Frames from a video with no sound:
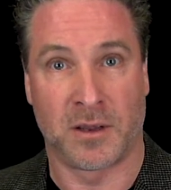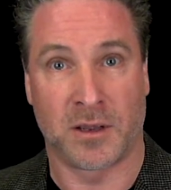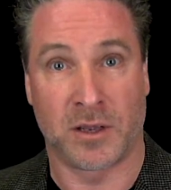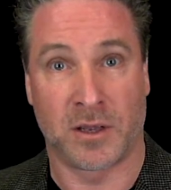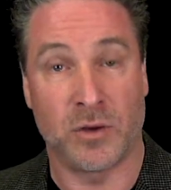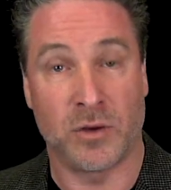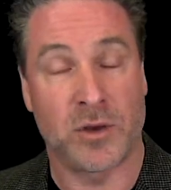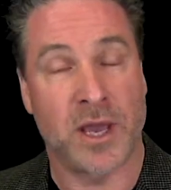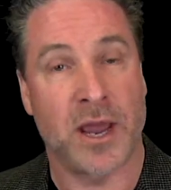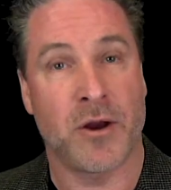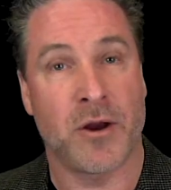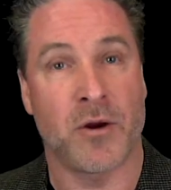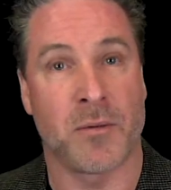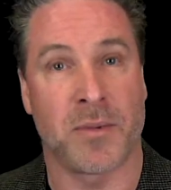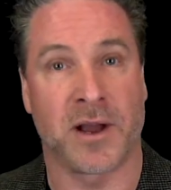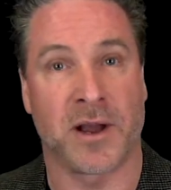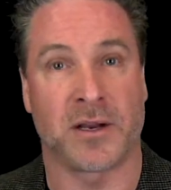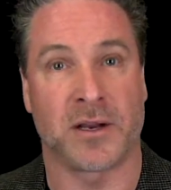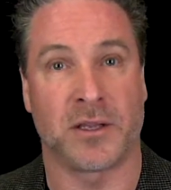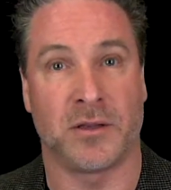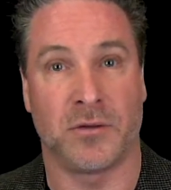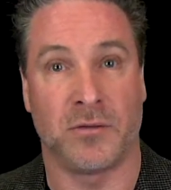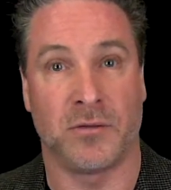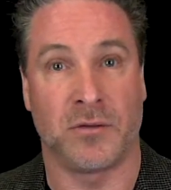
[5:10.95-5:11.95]
You care
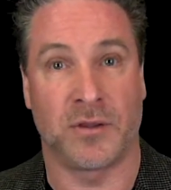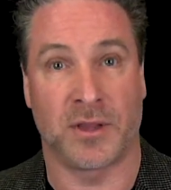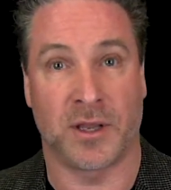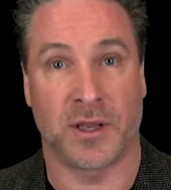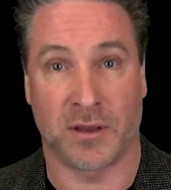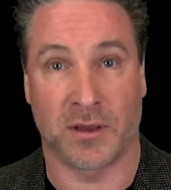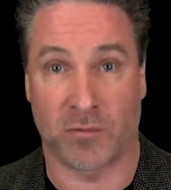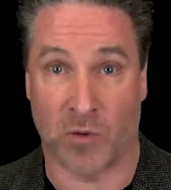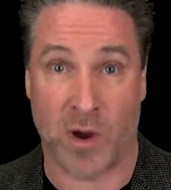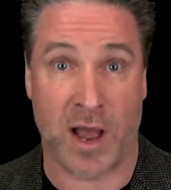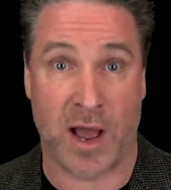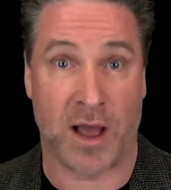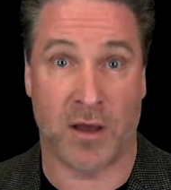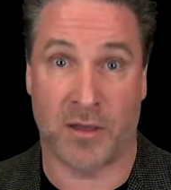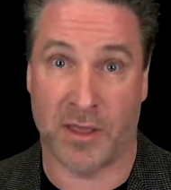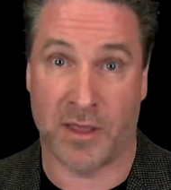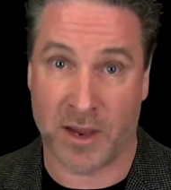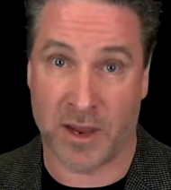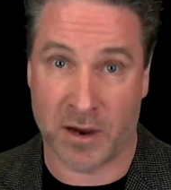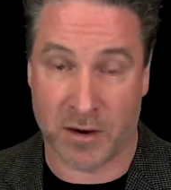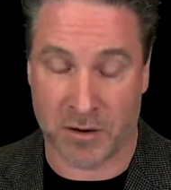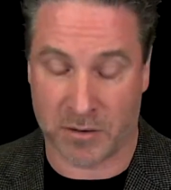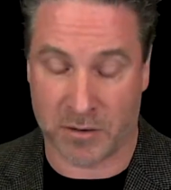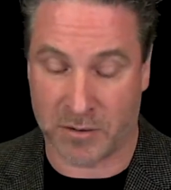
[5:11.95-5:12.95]
about it. You think, wow,
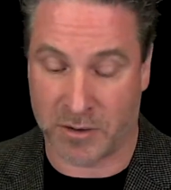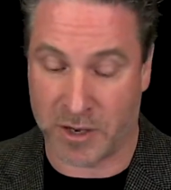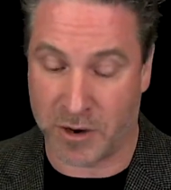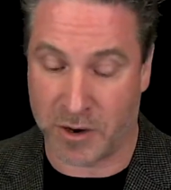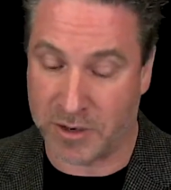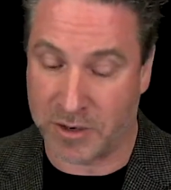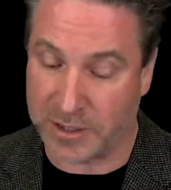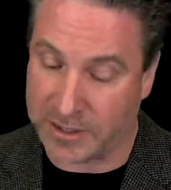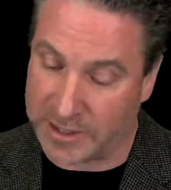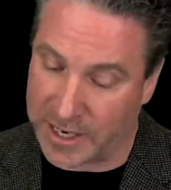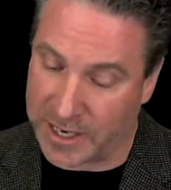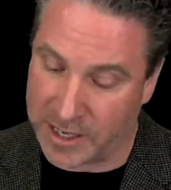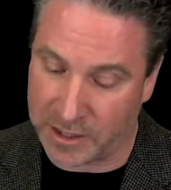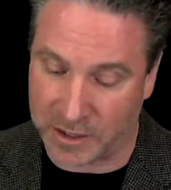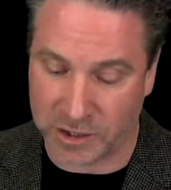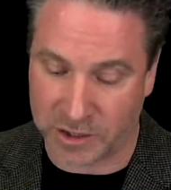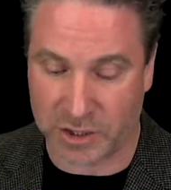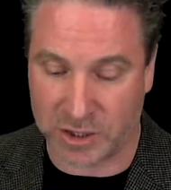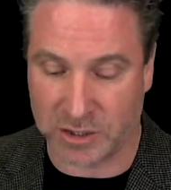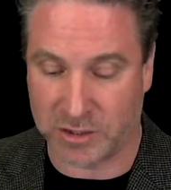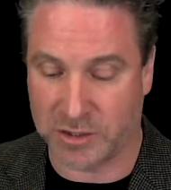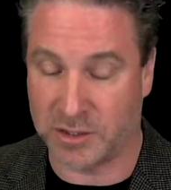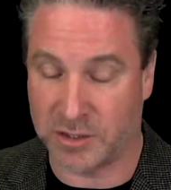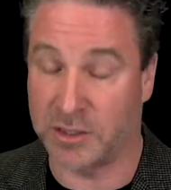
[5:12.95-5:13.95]
they're
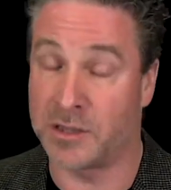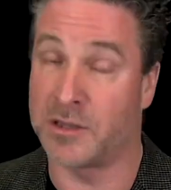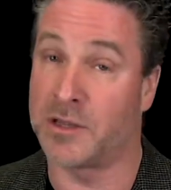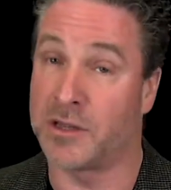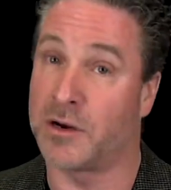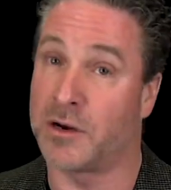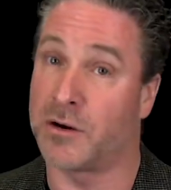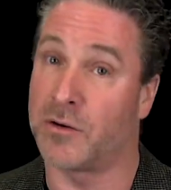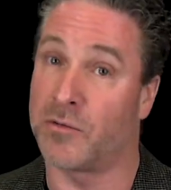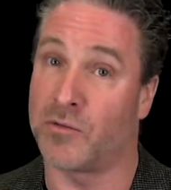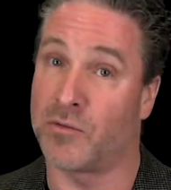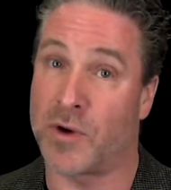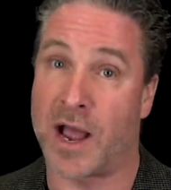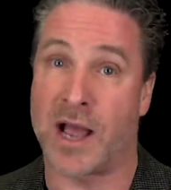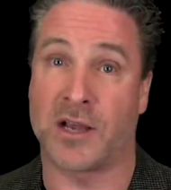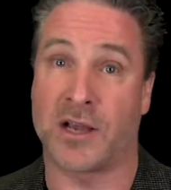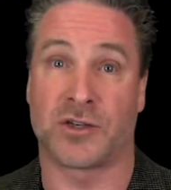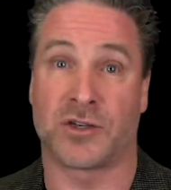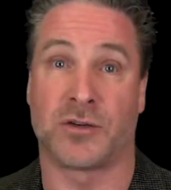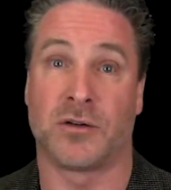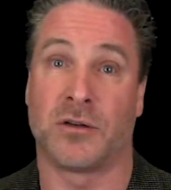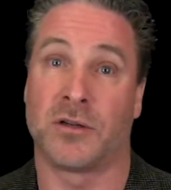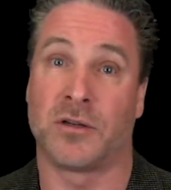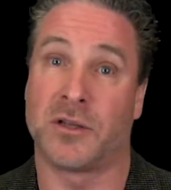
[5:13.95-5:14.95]
intelligent and they're
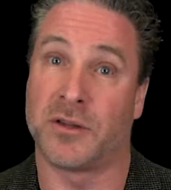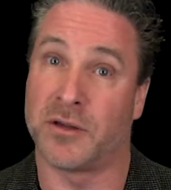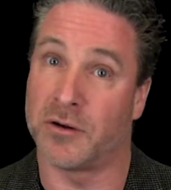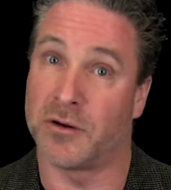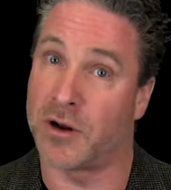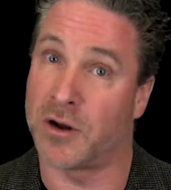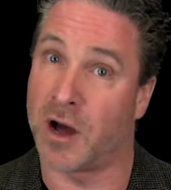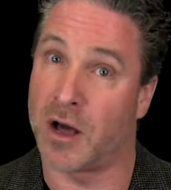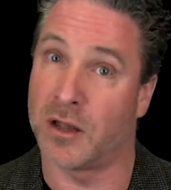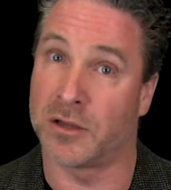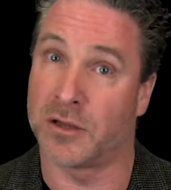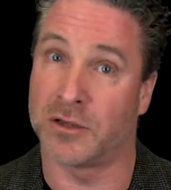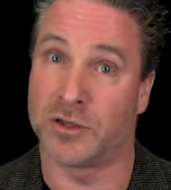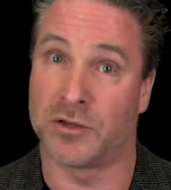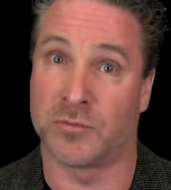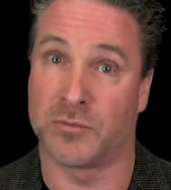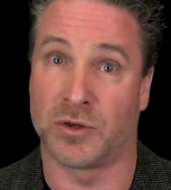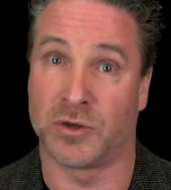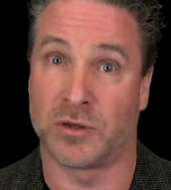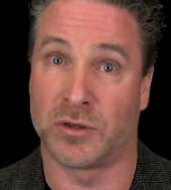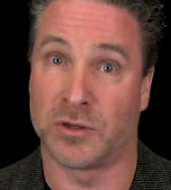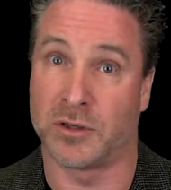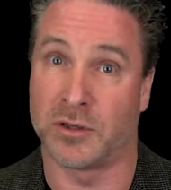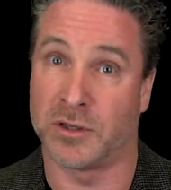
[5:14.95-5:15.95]
rational and they're
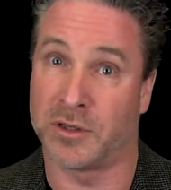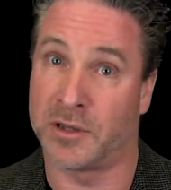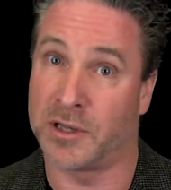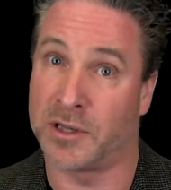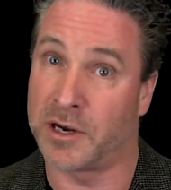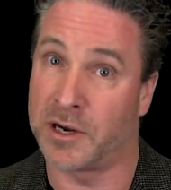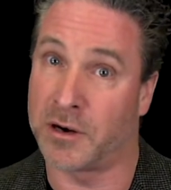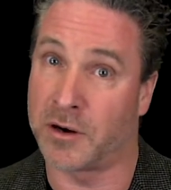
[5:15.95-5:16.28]
knowledgeable and